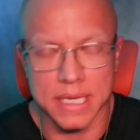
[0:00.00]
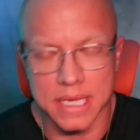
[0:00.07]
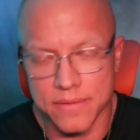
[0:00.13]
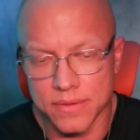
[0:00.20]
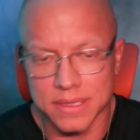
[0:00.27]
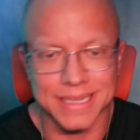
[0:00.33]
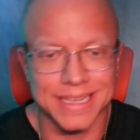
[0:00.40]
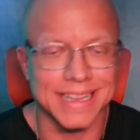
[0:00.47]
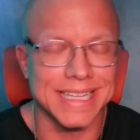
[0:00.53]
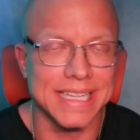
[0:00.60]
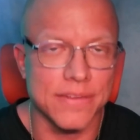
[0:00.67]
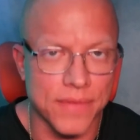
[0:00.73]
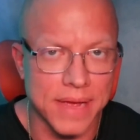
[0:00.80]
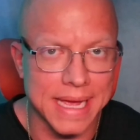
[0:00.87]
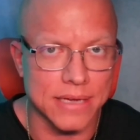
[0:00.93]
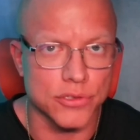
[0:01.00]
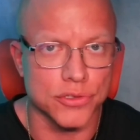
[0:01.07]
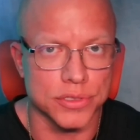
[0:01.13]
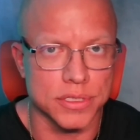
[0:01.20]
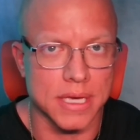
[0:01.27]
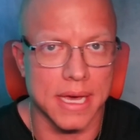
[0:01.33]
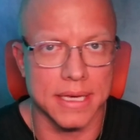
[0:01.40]
even the leaf
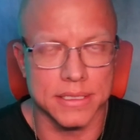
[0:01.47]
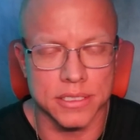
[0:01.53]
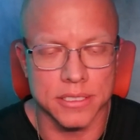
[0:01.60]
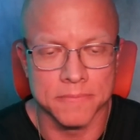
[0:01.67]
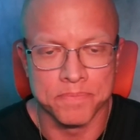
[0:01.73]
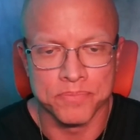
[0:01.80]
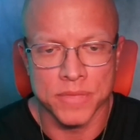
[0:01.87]
exercise,